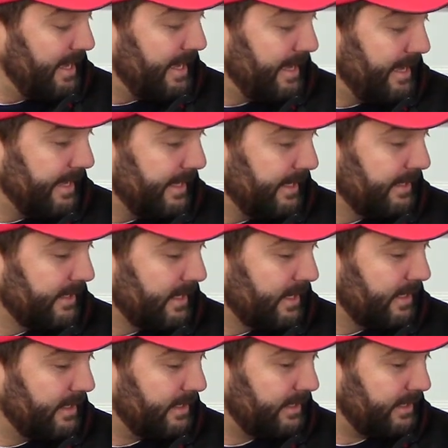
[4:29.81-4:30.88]
And,
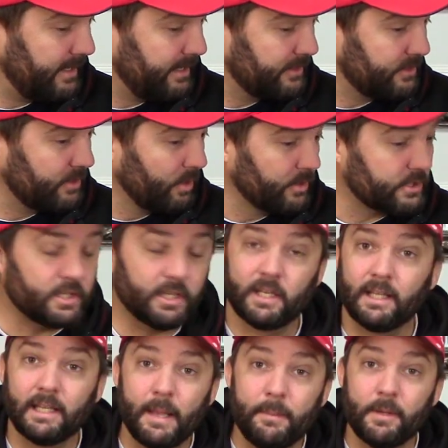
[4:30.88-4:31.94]
uh, and so it's
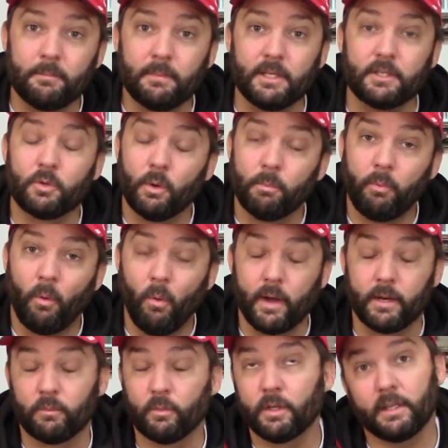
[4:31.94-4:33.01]
going to limit me to a
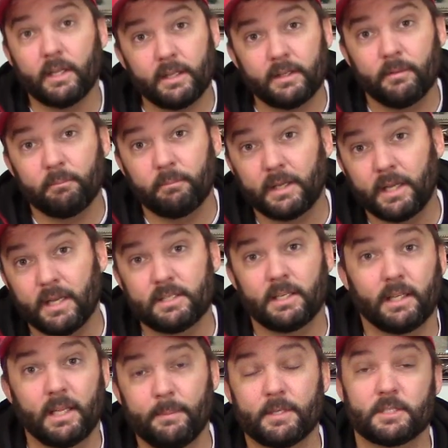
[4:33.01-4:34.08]
point. Well, it, because
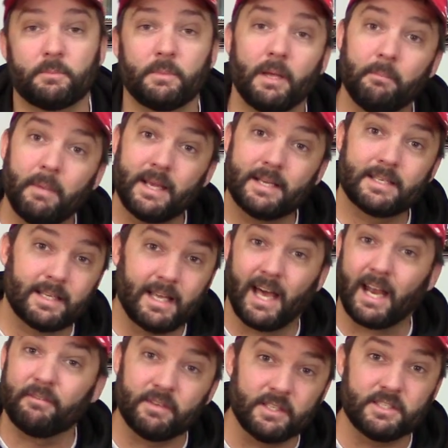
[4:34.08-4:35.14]
it limits me, it makes it
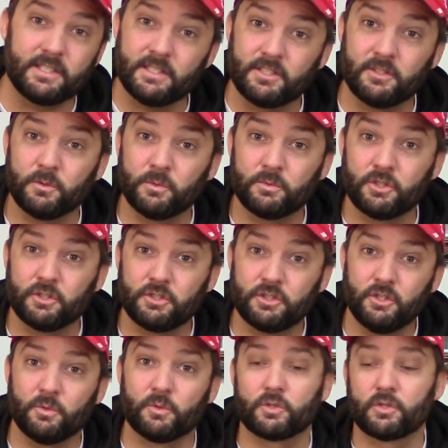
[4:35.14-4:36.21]
kind of easy to, to
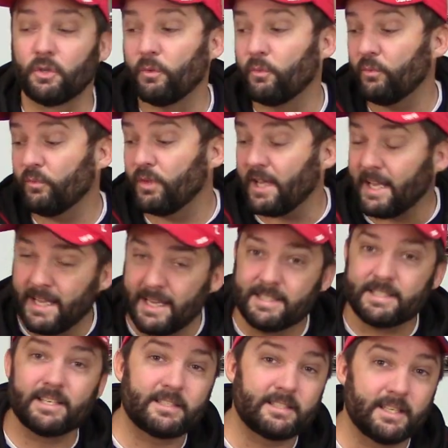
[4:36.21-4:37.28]
choose. So the, the
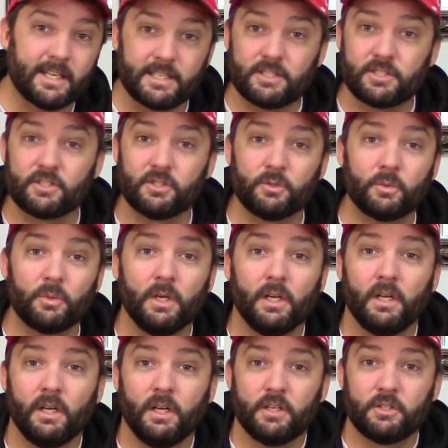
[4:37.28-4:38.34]
easiest things to,
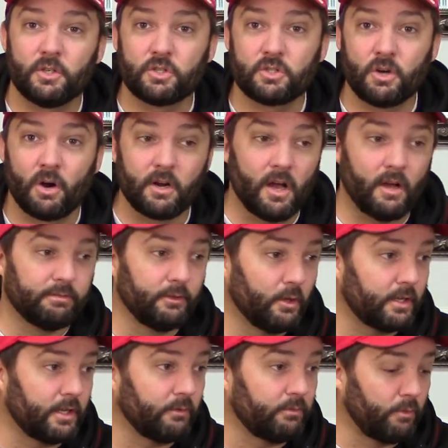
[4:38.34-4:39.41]
to start off
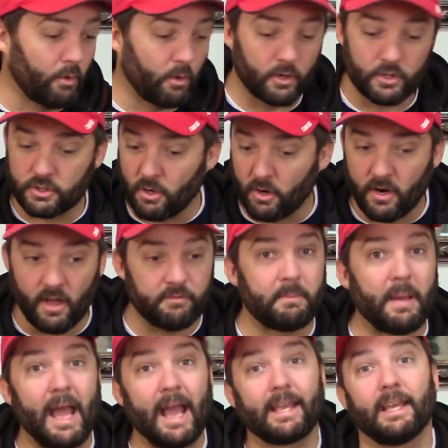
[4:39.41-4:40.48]
looking for or start off
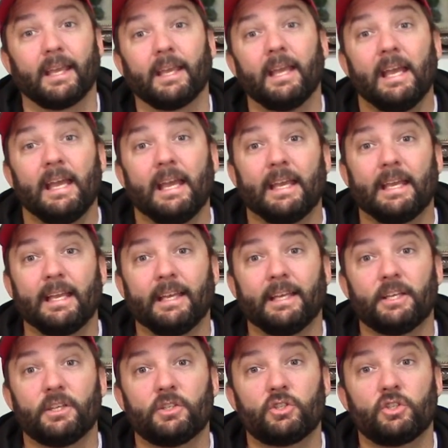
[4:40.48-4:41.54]
packing
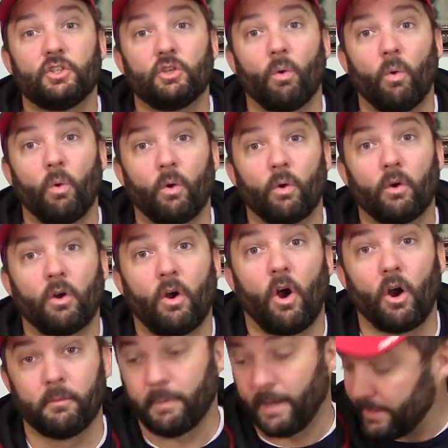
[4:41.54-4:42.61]
is your
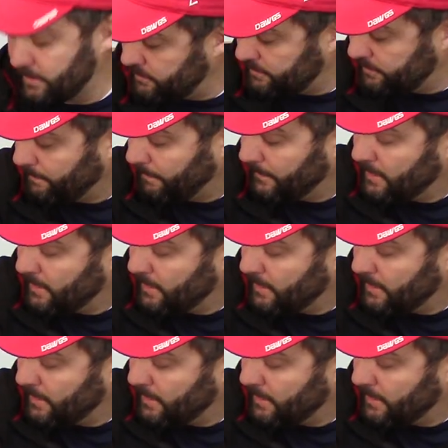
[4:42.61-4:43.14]
hard baits.